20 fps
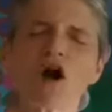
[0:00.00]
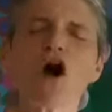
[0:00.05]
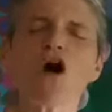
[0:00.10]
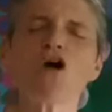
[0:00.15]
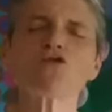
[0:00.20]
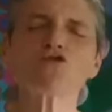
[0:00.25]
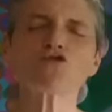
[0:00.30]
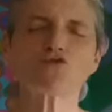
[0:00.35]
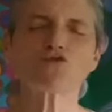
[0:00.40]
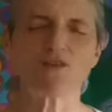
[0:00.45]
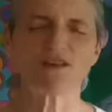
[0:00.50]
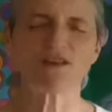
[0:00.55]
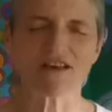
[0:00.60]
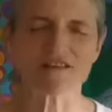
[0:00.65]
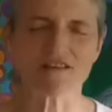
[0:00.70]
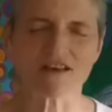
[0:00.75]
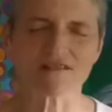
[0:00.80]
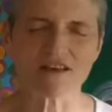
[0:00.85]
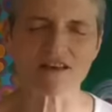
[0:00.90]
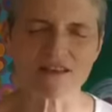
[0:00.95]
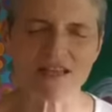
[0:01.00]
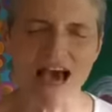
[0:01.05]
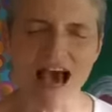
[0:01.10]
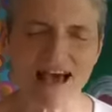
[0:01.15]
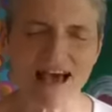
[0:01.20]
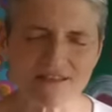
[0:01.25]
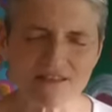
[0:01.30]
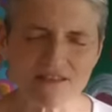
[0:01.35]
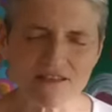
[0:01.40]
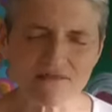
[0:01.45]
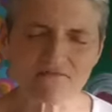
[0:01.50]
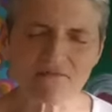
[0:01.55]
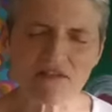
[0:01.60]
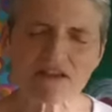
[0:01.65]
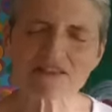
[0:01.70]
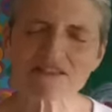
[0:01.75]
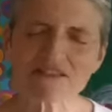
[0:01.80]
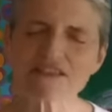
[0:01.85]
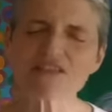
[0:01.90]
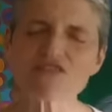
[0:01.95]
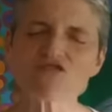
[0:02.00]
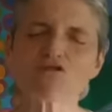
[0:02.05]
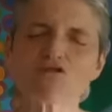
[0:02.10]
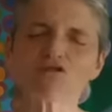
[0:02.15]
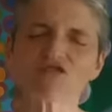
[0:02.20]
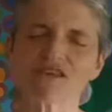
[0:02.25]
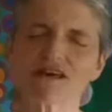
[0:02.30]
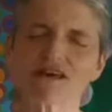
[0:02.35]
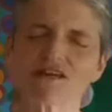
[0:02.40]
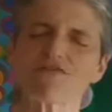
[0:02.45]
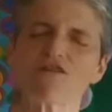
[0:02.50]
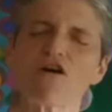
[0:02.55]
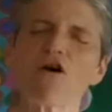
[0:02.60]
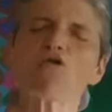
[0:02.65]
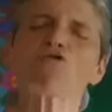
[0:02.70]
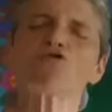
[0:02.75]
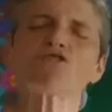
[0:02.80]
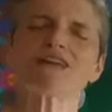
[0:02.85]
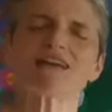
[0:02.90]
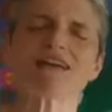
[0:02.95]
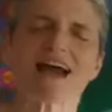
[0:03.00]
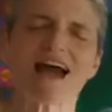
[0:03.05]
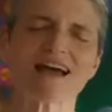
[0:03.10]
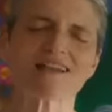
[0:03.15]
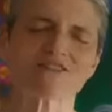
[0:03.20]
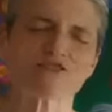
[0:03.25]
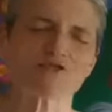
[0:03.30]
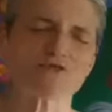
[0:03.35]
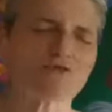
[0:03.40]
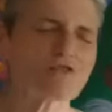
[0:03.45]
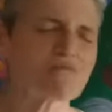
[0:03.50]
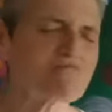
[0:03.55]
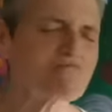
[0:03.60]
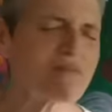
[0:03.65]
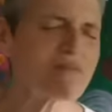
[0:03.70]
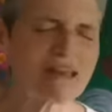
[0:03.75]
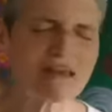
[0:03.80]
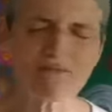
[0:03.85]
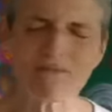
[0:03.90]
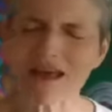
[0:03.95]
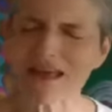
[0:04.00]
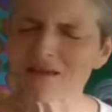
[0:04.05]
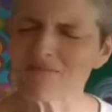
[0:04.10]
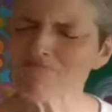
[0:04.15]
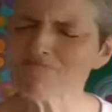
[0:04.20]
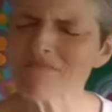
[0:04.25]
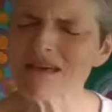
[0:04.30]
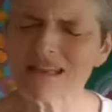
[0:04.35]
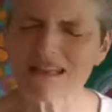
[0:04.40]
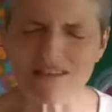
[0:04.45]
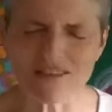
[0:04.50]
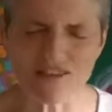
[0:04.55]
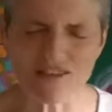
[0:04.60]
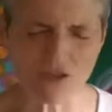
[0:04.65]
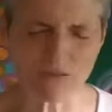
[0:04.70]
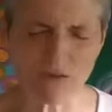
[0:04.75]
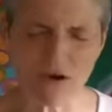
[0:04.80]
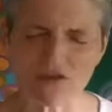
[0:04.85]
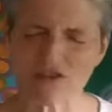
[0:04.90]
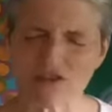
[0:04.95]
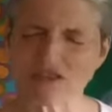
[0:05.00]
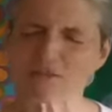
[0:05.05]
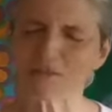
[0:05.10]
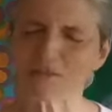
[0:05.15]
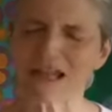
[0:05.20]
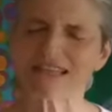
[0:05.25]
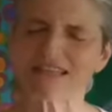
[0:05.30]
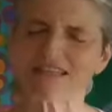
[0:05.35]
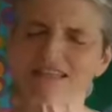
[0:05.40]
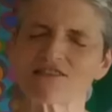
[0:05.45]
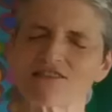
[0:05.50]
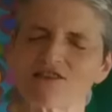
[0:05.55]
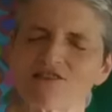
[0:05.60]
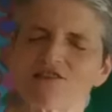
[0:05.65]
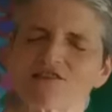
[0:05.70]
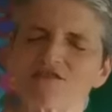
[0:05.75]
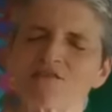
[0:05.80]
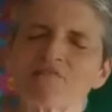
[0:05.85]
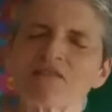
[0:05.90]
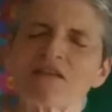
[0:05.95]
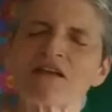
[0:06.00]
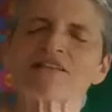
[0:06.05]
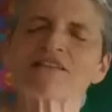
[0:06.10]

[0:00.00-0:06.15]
Hold one another's hands. See yourself holding hands with many, many millions upon this planet Earth.